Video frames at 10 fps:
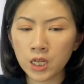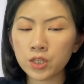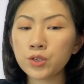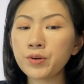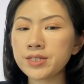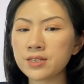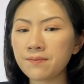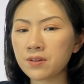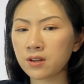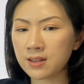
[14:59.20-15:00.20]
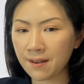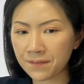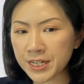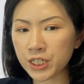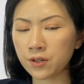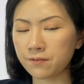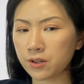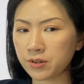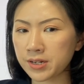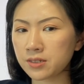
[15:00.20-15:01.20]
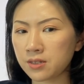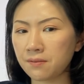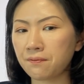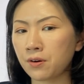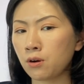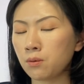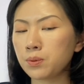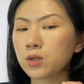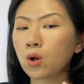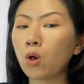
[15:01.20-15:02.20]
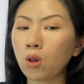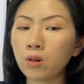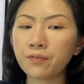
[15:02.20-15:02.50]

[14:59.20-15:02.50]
to receive the definition of the transitive verb call